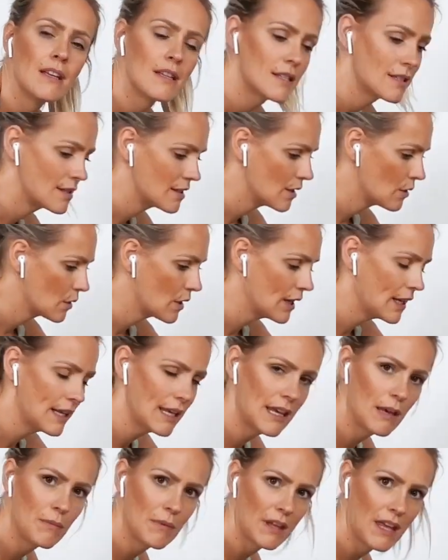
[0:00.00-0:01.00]
Still going to
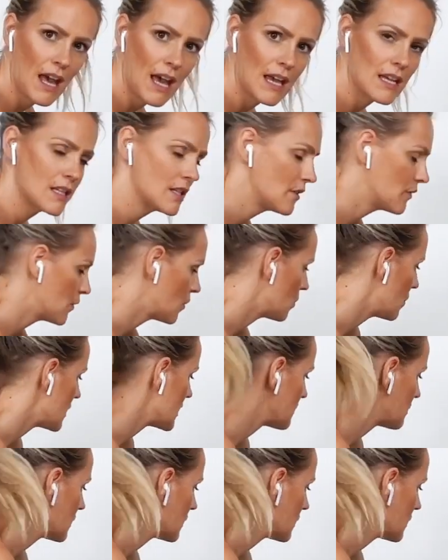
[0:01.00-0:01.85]
keep the gaze forwards,